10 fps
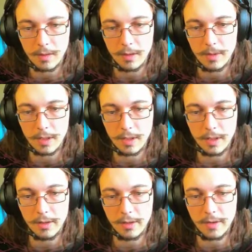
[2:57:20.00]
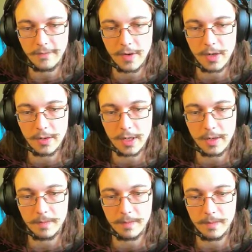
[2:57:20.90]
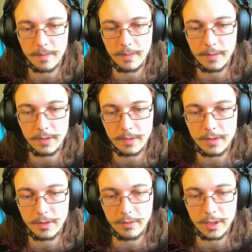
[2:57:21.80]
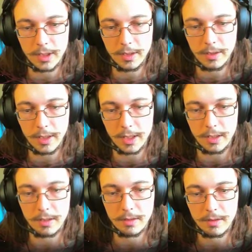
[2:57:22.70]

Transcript: Let me clear out the fire that I totally didn't light.